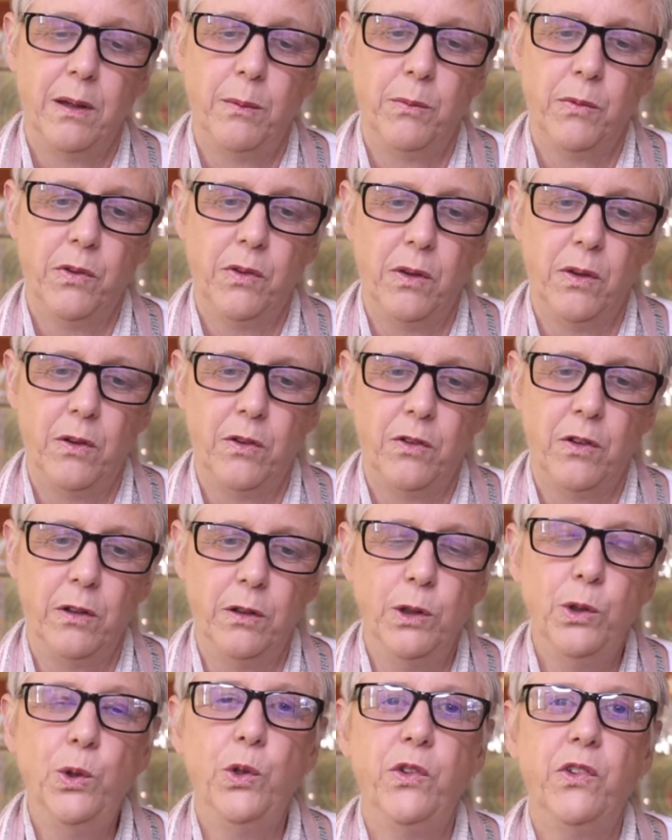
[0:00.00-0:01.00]
So they're
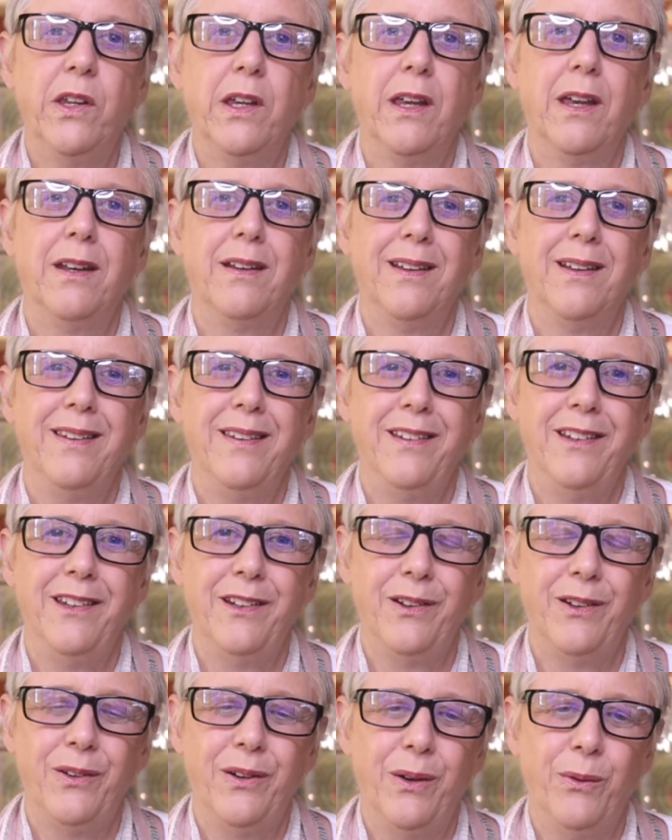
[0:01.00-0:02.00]
losing it. And,
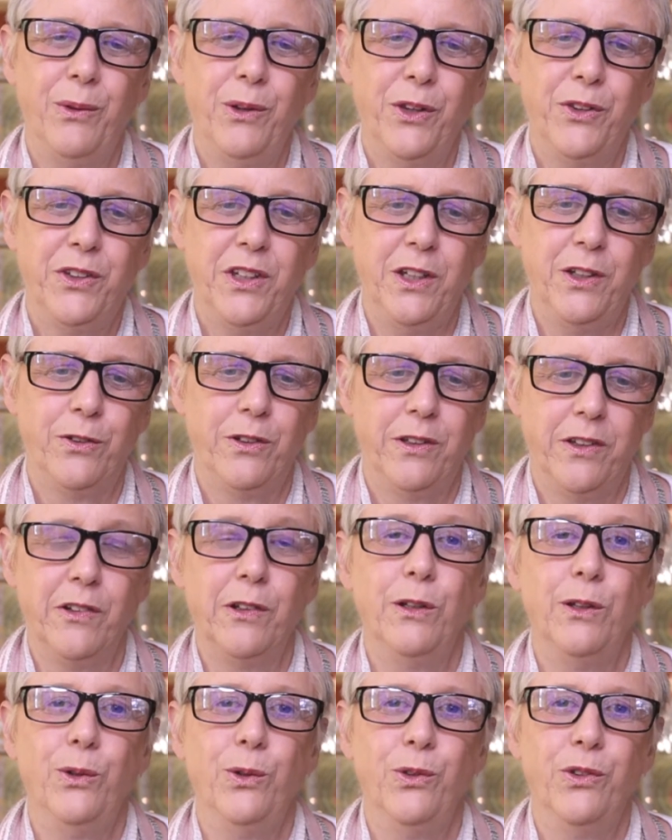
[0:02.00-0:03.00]
a real teacher
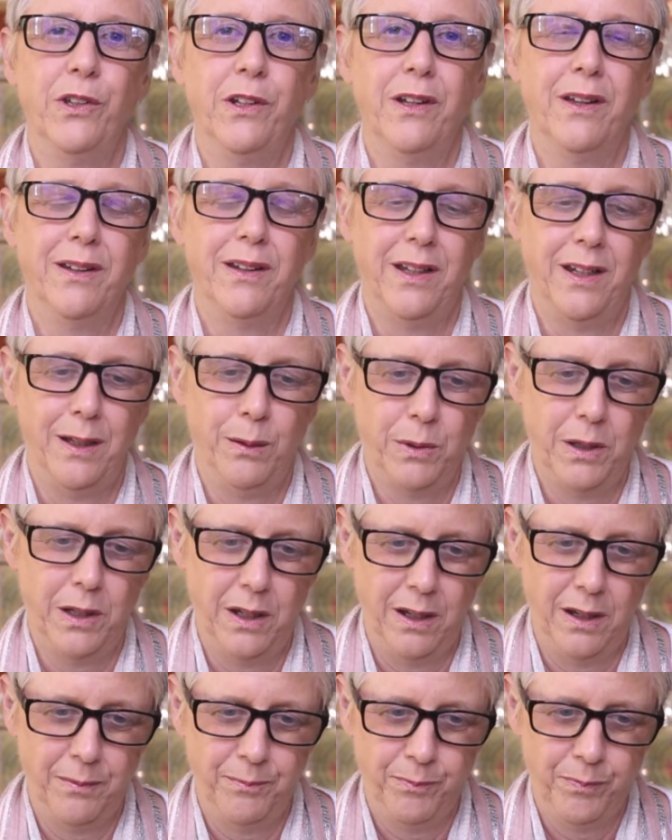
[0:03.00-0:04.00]
doesn't lose it on anybody.